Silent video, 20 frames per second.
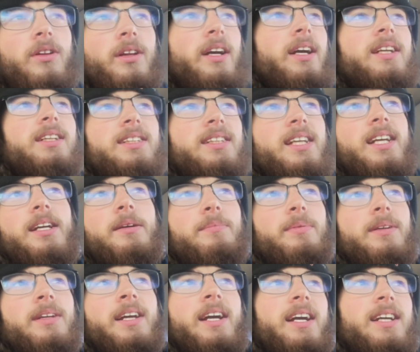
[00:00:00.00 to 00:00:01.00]
landscape
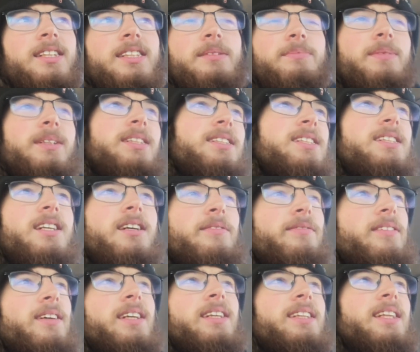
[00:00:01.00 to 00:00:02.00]
enhancements, stuff
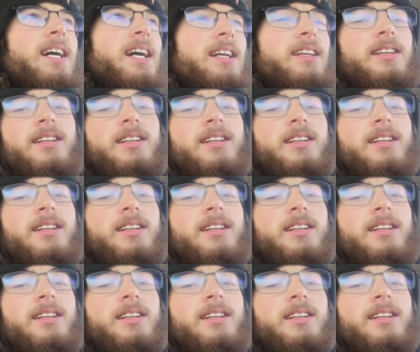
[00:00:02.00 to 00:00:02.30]
like that.